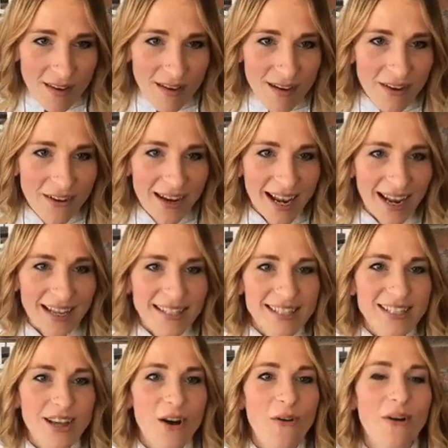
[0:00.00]
Okay,
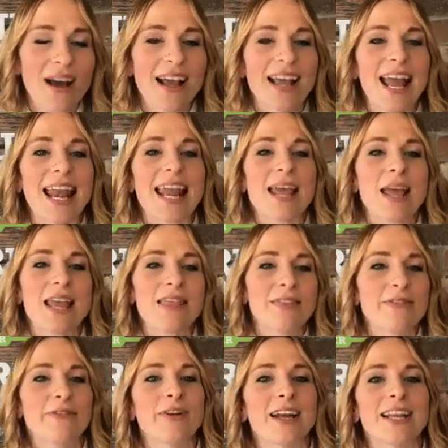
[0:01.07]
so again, in the
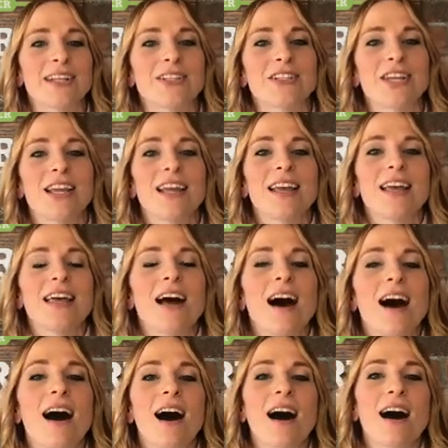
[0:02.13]
fridge,
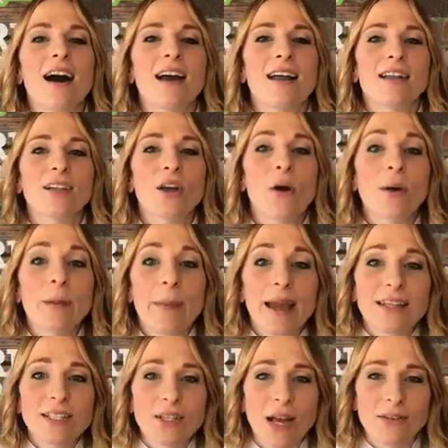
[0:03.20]
going
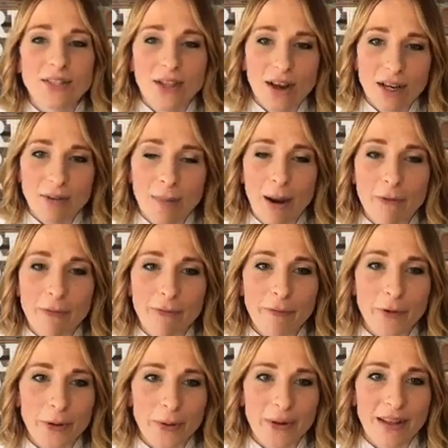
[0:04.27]
back to, I was talking about
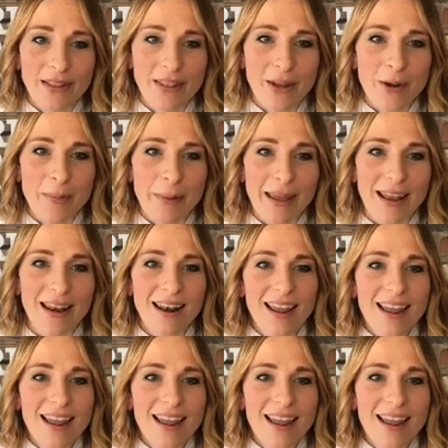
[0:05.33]
fruit a little bit.